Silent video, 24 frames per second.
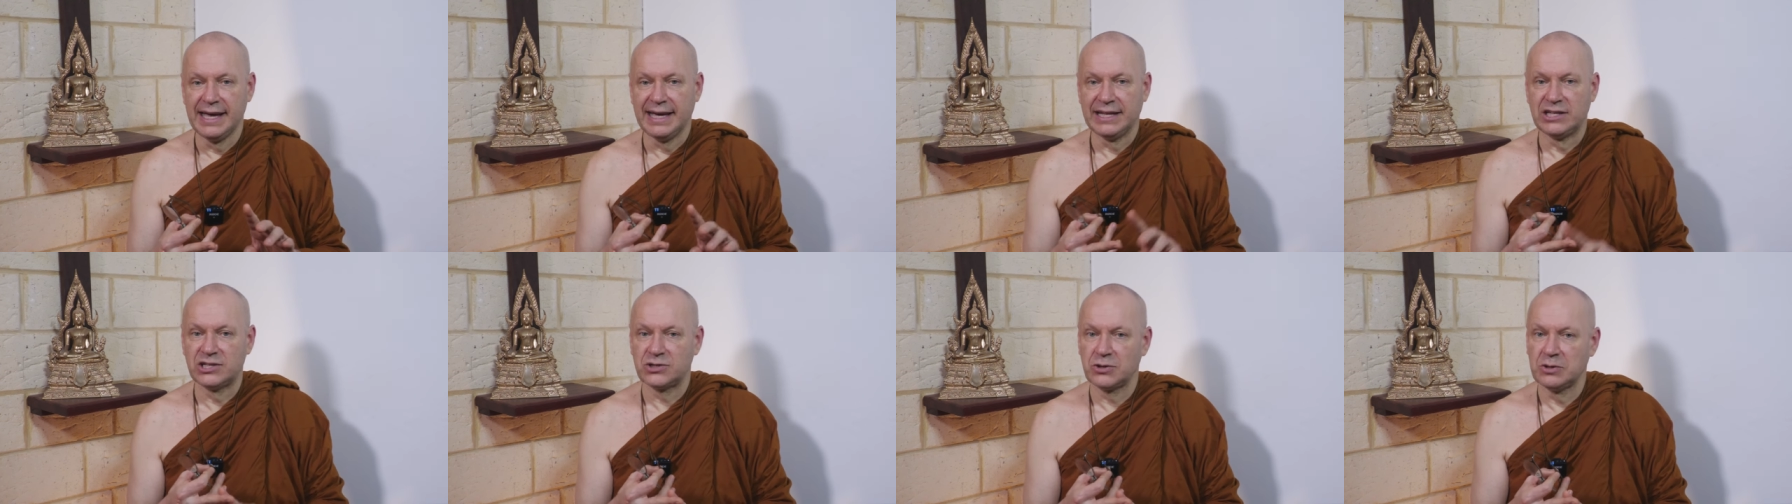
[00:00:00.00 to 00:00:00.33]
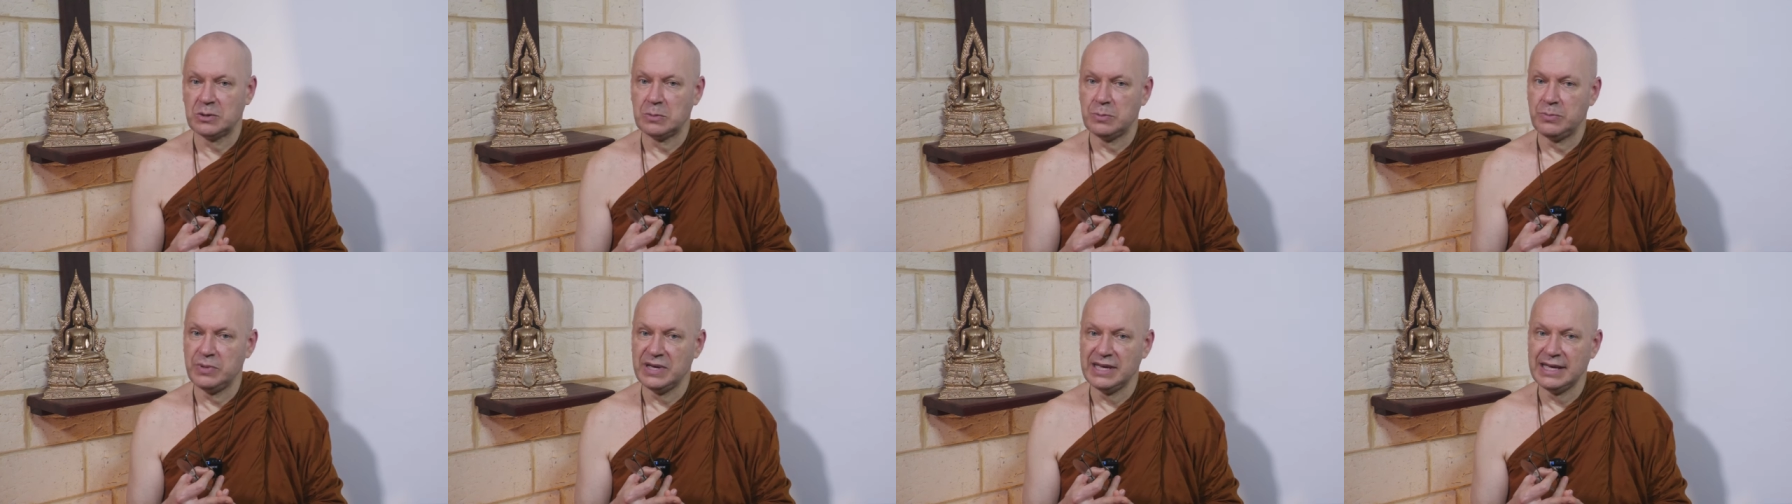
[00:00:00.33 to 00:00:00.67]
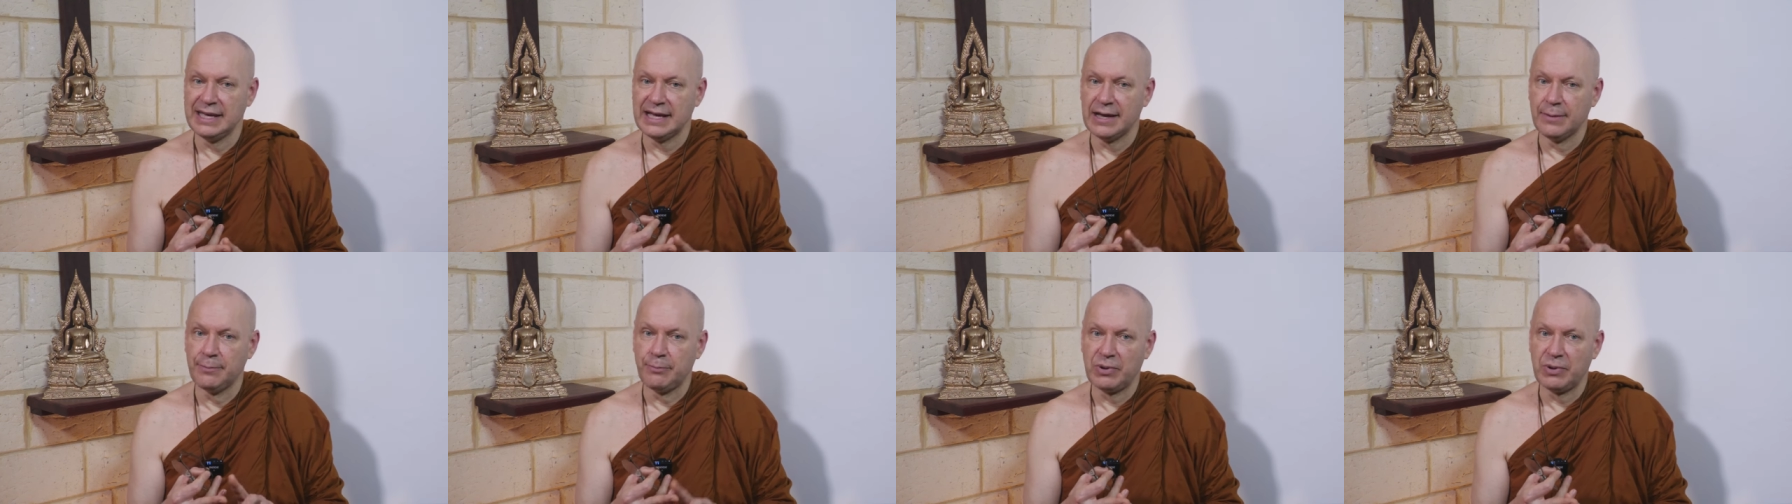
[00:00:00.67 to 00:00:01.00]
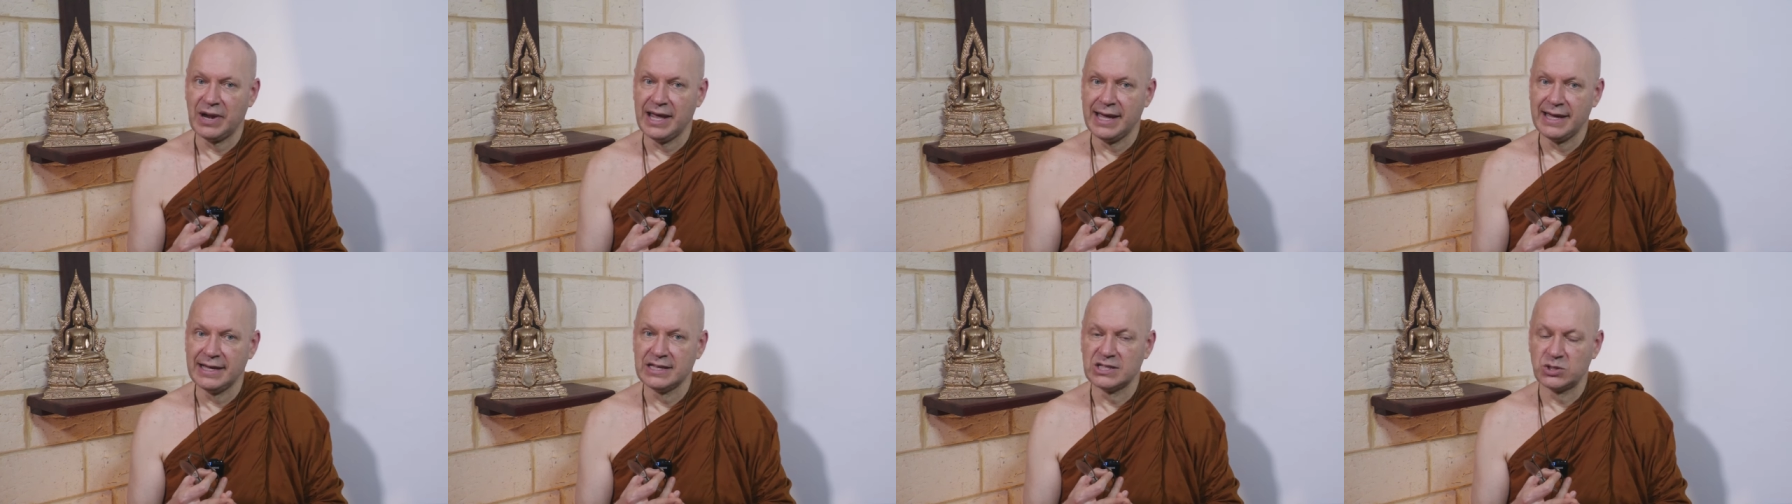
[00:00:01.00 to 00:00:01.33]
it should be a
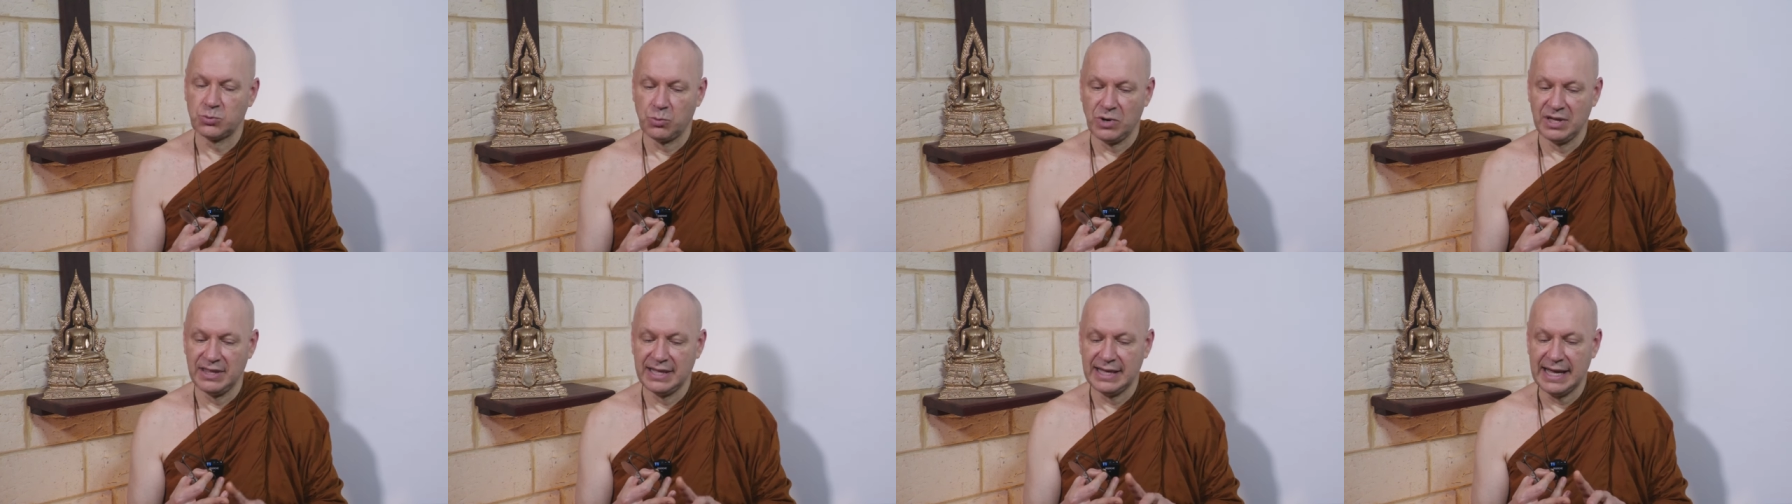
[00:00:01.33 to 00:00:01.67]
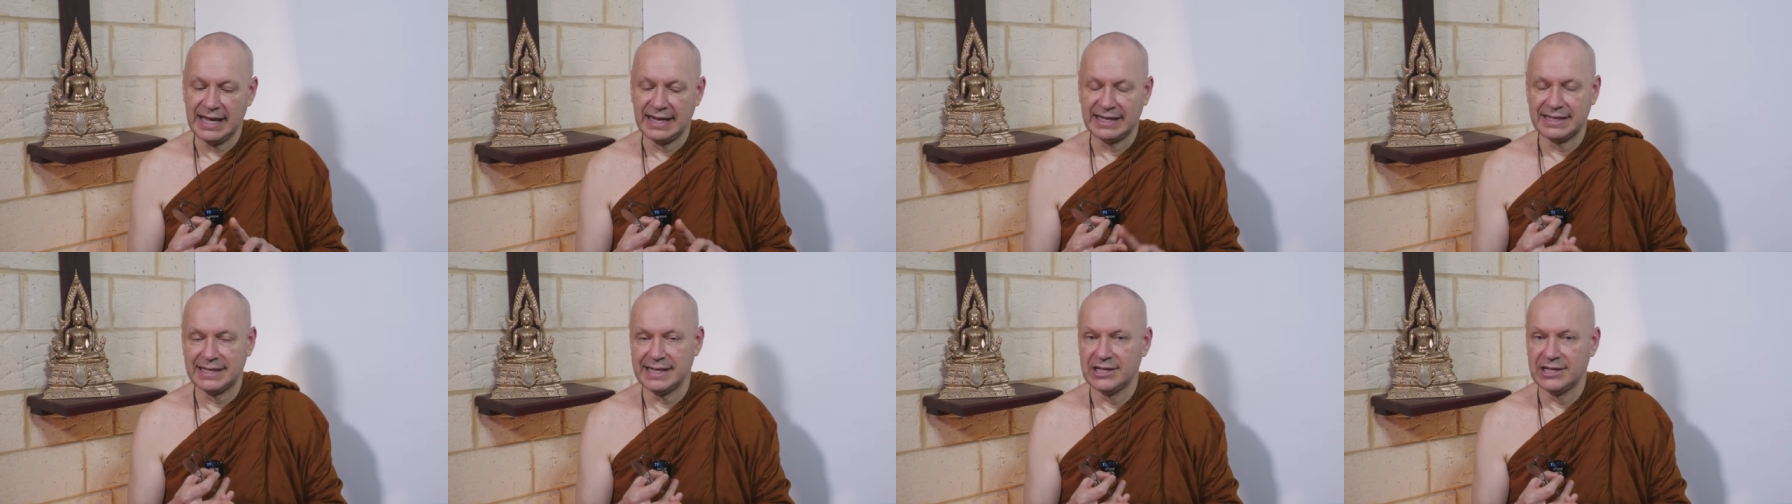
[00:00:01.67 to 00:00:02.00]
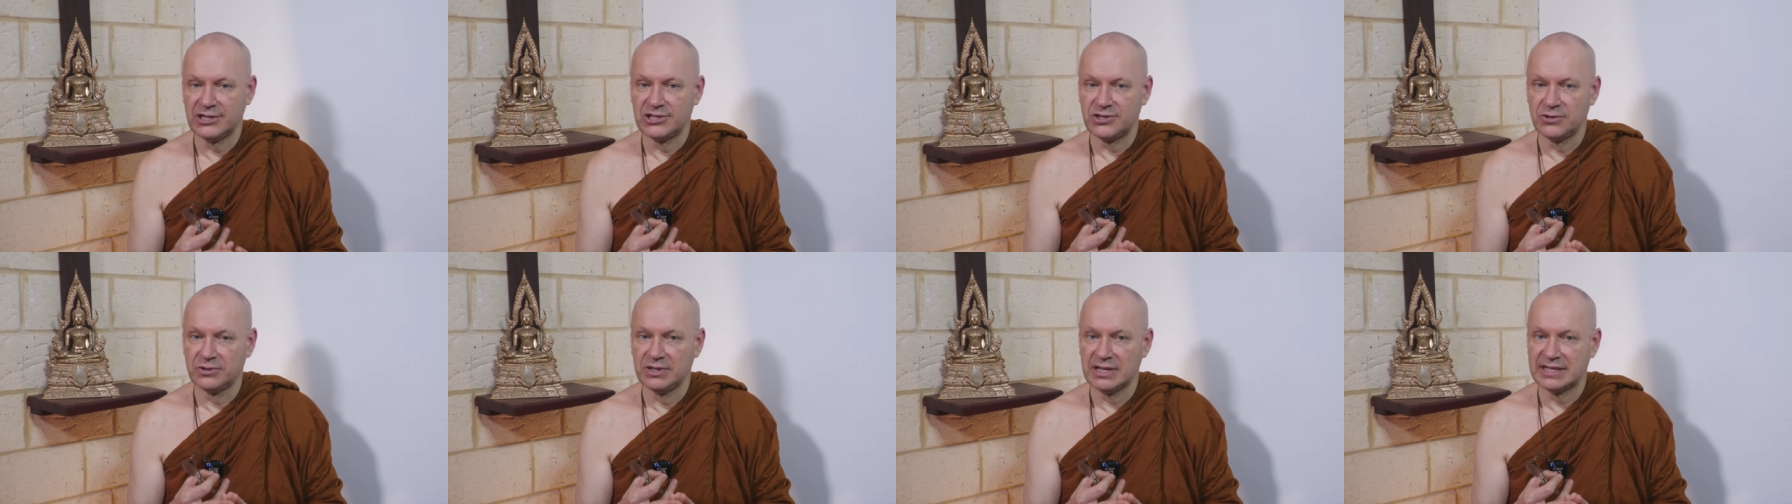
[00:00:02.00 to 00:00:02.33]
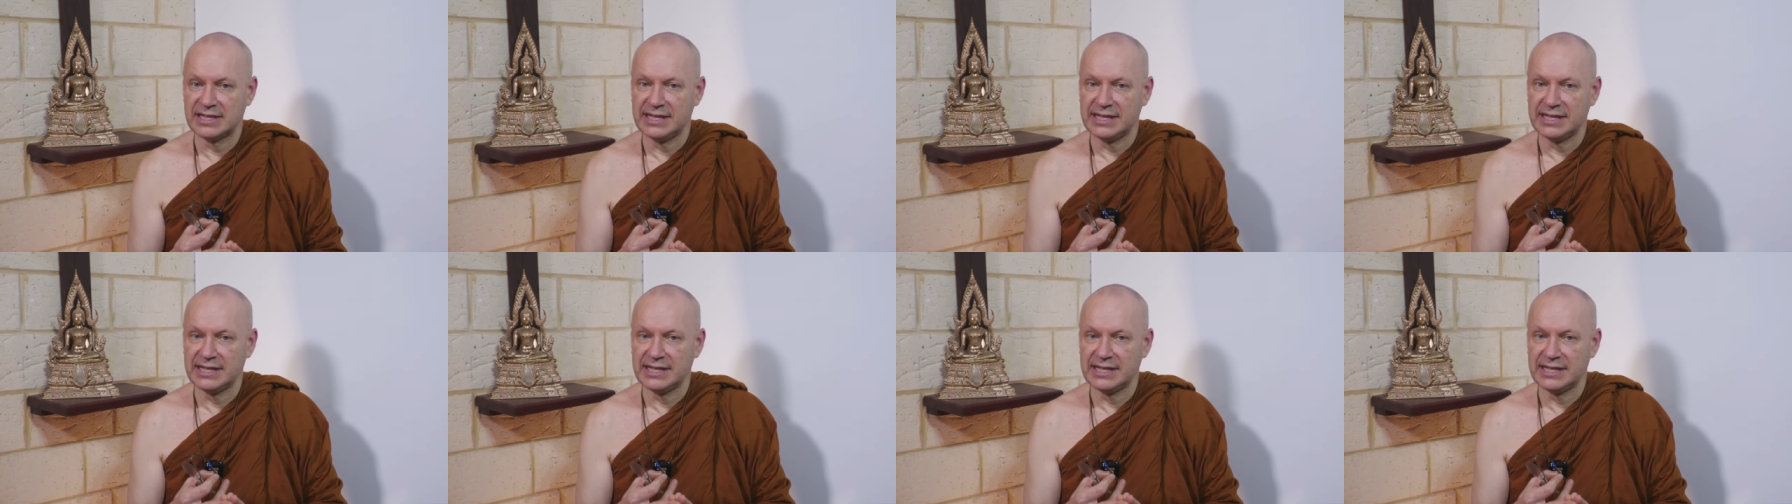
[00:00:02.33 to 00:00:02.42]
place where they teach you the